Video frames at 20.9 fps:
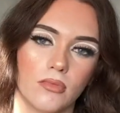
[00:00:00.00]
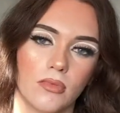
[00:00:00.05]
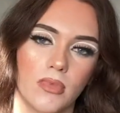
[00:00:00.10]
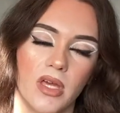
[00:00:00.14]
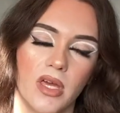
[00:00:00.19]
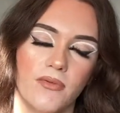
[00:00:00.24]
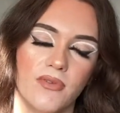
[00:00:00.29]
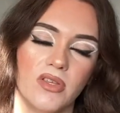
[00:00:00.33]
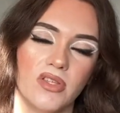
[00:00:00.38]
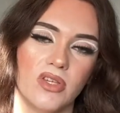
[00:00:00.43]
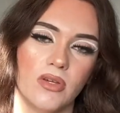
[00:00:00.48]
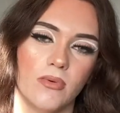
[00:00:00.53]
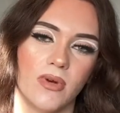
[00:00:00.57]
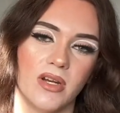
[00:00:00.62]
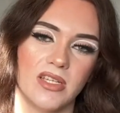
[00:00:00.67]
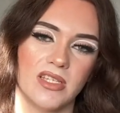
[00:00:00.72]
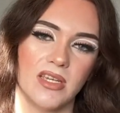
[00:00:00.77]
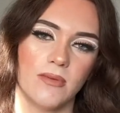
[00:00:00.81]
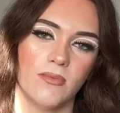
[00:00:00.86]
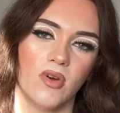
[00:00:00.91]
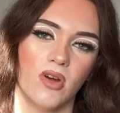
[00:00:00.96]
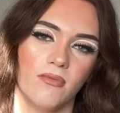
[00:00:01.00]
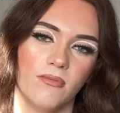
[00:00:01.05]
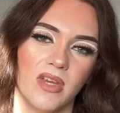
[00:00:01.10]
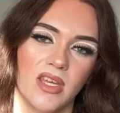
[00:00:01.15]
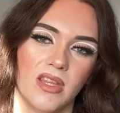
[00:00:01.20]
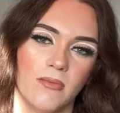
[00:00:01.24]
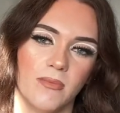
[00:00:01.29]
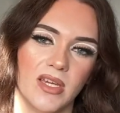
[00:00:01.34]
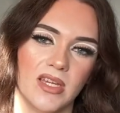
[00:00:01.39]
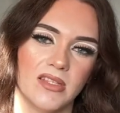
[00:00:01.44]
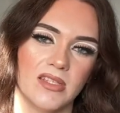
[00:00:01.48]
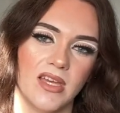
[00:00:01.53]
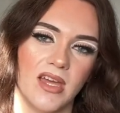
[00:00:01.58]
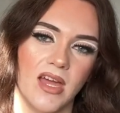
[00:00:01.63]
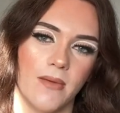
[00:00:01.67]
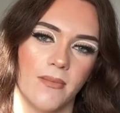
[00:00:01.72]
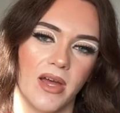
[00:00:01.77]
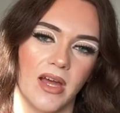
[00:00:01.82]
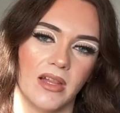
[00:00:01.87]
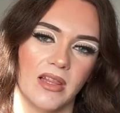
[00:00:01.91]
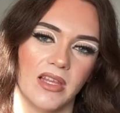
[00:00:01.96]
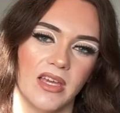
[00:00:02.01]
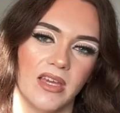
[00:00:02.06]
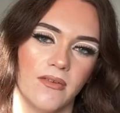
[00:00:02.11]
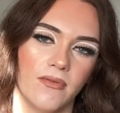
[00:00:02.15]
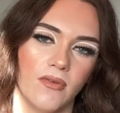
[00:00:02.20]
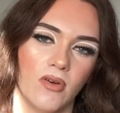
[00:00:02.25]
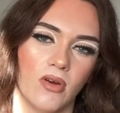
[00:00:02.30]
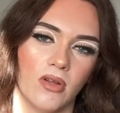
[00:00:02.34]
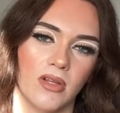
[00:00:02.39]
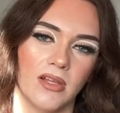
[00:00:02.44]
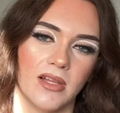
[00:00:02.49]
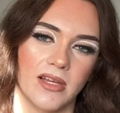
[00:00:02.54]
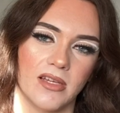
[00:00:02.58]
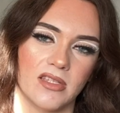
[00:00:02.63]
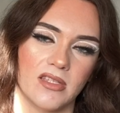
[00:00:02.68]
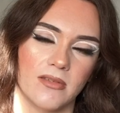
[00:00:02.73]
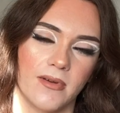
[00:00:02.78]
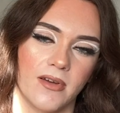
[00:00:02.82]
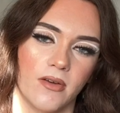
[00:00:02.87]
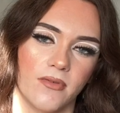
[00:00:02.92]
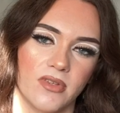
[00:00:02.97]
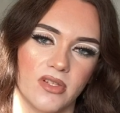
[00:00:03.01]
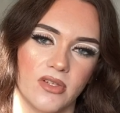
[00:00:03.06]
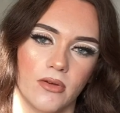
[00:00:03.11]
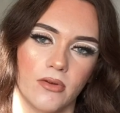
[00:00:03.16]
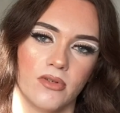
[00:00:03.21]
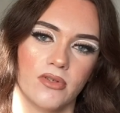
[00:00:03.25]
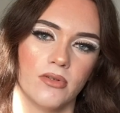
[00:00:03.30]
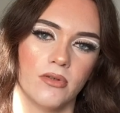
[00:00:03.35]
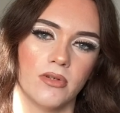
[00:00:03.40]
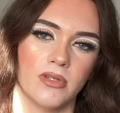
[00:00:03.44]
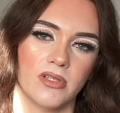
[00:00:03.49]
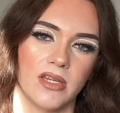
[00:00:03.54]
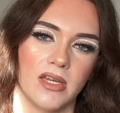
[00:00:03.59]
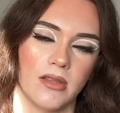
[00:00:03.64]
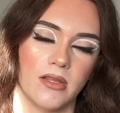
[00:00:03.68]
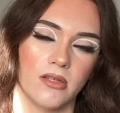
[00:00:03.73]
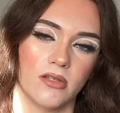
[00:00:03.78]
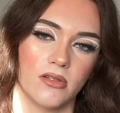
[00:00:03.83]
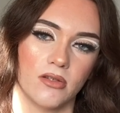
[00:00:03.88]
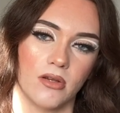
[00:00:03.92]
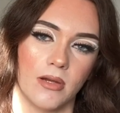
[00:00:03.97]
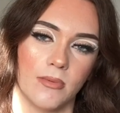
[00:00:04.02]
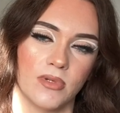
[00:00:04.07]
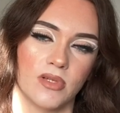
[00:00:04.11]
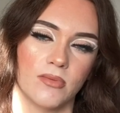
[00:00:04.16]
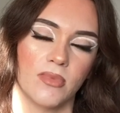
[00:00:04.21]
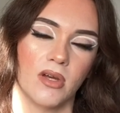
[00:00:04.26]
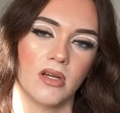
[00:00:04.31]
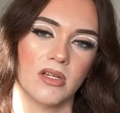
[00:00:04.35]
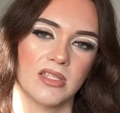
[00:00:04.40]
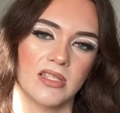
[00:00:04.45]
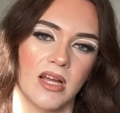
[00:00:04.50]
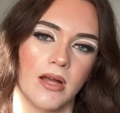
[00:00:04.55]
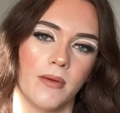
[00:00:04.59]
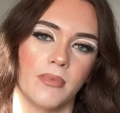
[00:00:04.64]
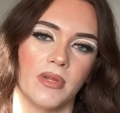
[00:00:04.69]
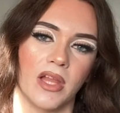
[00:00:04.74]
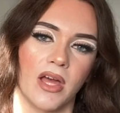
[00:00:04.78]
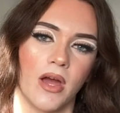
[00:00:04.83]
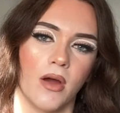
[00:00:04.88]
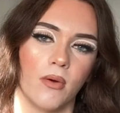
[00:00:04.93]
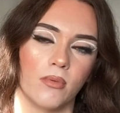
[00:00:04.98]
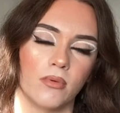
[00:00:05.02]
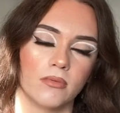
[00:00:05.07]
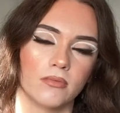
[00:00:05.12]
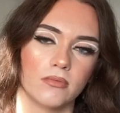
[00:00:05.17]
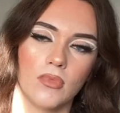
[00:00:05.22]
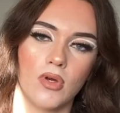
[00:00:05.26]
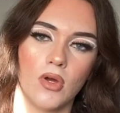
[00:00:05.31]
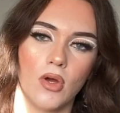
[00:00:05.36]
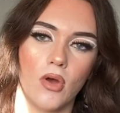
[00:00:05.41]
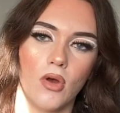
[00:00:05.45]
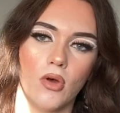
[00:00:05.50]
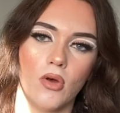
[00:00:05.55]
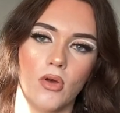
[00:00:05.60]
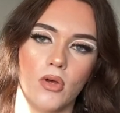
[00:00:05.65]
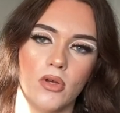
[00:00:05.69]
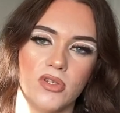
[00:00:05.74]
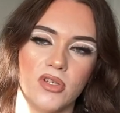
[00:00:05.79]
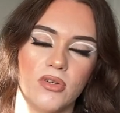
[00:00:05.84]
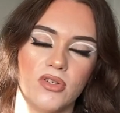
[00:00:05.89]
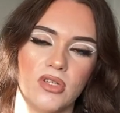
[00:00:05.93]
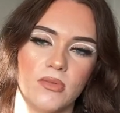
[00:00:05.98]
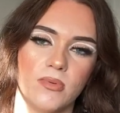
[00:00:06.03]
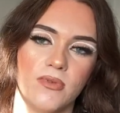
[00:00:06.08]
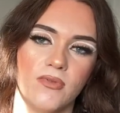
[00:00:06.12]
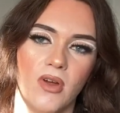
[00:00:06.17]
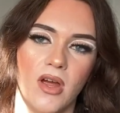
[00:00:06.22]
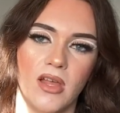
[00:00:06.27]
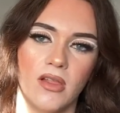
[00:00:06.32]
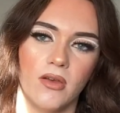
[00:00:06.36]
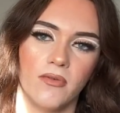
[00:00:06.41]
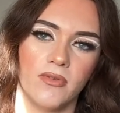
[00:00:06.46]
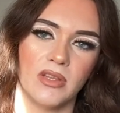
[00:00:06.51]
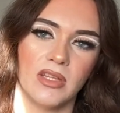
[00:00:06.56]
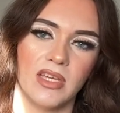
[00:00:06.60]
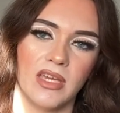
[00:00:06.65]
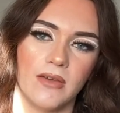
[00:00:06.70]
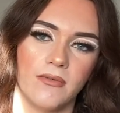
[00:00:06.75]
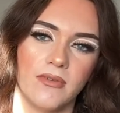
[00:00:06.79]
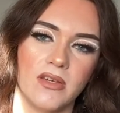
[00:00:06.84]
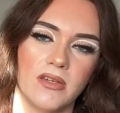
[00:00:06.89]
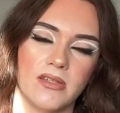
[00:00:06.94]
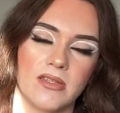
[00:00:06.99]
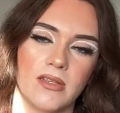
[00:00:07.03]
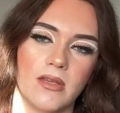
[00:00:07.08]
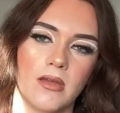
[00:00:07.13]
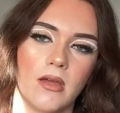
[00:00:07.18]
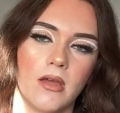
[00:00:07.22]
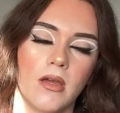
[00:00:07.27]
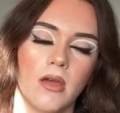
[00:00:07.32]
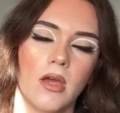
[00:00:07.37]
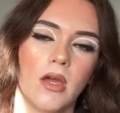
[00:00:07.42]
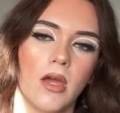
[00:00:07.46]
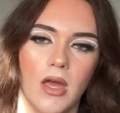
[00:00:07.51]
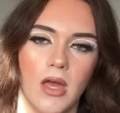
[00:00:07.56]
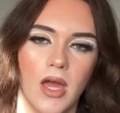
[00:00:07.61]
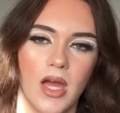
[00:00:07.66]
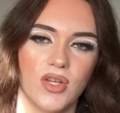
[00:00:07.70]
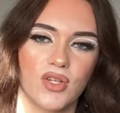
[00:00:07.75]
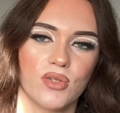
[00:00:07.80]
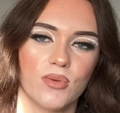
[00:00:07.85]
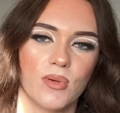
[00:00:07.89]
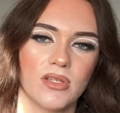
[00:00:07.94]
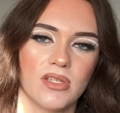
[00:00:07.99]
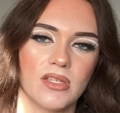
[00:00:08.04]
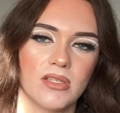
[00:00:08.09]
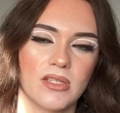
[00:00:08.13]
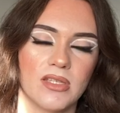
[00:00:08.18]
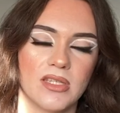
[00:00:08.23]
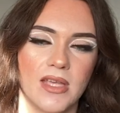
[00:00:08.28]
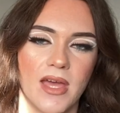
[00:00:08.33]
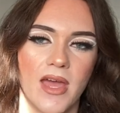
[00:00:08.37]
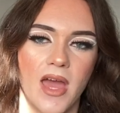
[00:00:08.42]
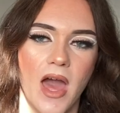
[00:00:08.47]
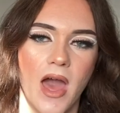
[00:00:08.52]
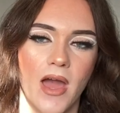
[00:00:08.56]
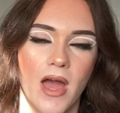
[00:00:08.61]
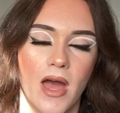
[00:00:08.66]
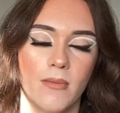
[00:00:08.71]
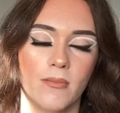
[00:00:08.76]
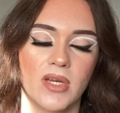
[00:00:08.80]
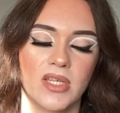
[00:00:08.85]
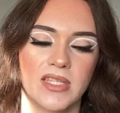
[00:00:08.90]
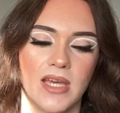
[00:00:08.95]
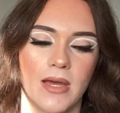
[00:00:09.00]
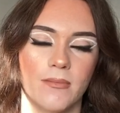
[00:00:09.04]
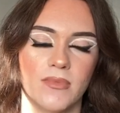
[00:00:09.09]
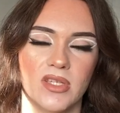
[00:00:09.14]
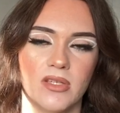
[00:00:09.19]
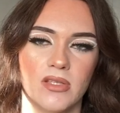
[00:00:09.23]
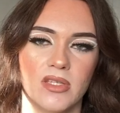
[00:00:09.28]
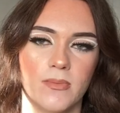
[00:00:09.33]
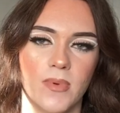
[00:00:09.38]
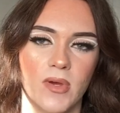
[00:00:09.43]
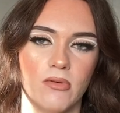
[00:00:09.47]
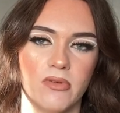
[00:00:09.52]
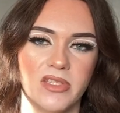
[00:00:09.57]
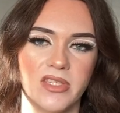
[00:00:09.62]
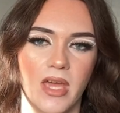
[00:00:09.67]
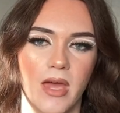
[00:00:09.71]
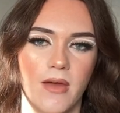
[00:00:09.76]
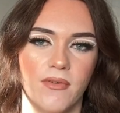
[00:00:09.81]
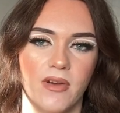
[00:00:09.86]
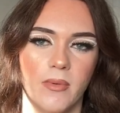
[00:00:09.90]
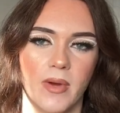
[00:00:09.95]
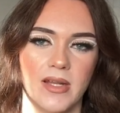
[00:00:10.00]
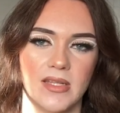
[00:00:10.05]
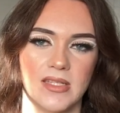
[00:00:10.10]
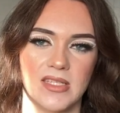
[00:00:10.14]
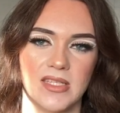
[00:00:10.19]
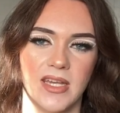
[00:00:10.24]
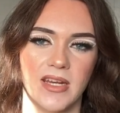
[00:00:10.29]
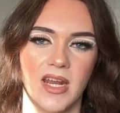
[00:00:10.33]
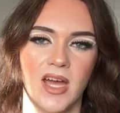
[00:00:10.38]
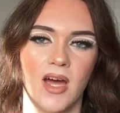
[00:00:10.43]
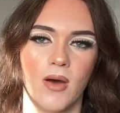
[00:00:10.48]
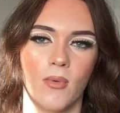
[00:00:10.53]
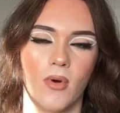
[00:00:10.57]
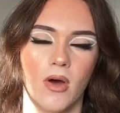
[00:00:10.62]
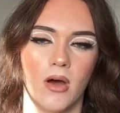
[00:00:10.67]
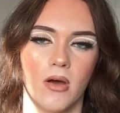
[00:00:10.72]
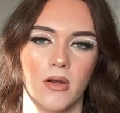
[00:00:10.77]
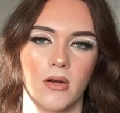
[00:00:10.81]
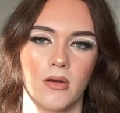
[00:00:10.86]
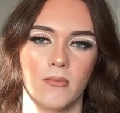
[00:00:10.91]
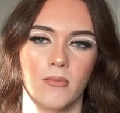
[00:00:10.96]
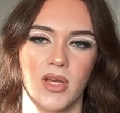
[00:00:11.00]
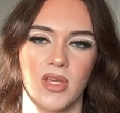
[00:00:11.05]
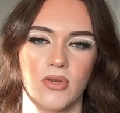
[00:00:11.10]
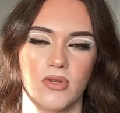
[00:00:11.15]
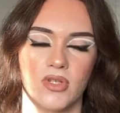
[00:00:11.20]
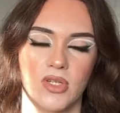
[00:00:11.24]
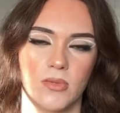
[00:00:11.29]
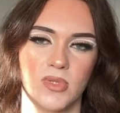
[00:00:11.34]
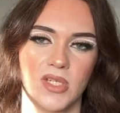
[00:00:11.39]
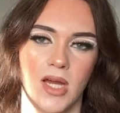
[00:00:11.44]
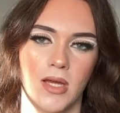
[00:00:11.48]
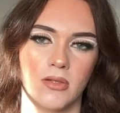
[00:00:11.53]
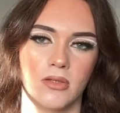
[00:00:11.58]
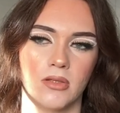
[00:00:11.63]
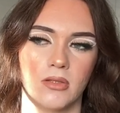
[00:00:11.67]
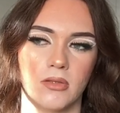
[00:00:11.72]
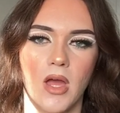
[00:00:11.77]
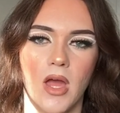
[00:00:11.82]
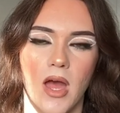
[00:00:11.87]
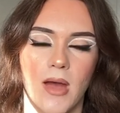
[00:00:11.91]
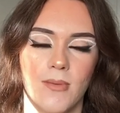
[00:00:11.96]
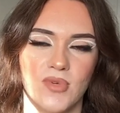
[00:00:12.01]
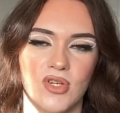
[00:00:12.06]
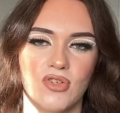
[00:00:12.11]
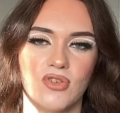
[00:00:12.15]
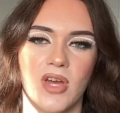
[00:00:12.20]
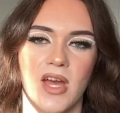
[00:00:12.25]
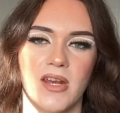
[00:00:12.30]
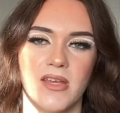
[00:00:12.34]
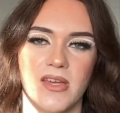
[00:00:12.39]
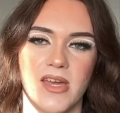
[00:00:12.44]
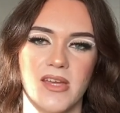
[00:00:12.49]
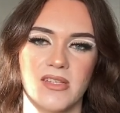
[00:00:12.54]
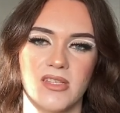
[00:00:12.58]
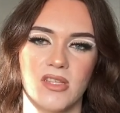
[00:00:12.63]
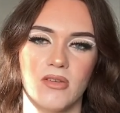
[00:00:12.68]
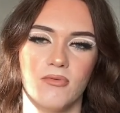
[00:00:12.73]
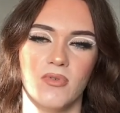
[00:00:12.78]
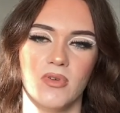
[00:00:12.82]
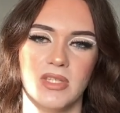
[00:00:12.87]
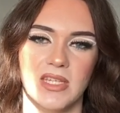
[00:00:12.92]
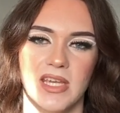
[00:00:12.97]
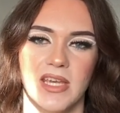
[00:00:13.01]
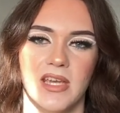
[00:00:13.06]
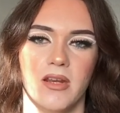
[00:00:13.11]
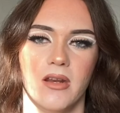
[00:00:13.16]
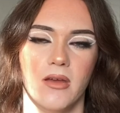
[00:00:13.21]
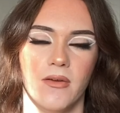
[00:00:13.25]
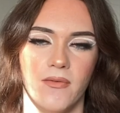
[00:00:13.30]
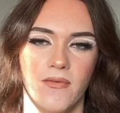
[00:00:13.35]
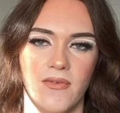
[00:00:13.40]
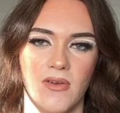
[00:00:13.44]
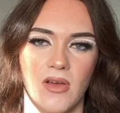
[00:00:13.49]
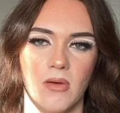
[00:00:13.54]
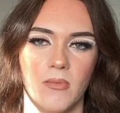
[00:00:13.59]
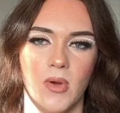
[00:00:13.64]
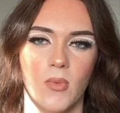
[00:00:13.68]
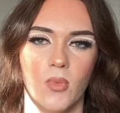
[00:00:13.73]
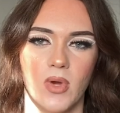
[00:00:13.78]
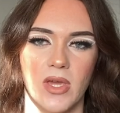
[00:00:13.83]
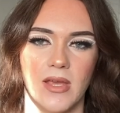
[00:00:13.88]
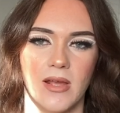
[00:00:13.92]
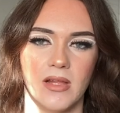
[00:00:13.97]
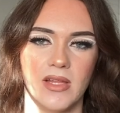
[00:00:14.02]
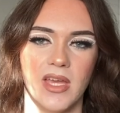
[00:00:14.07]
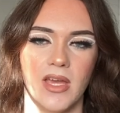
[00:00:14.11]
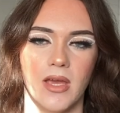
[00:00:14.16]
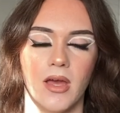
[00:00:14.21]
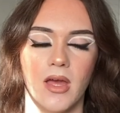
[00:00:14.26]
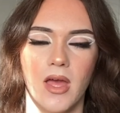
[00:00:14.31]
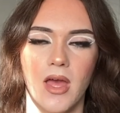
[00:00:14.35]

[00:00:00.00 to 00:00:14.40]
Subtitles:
If you do want to see more of me in the meantime, I'll leave all the links to my other socials in the description box down below. Also, just before I love and leave yous, I just wanted to say I am attempting to post every Wednesday now on my YouTube channel. I'm just trying to get into the routine of filming weekly